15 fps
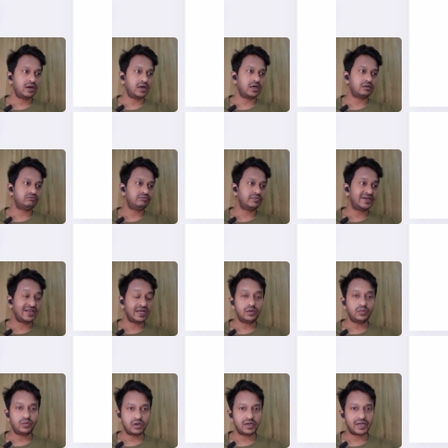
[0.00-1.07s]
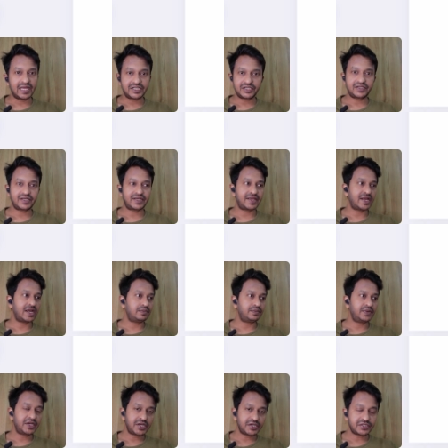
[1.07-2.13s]
uh, real world agentic AI
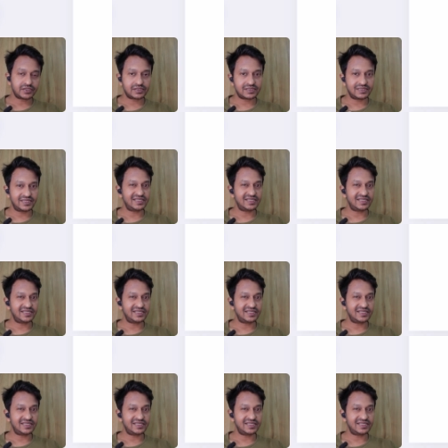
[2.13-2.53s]
applications,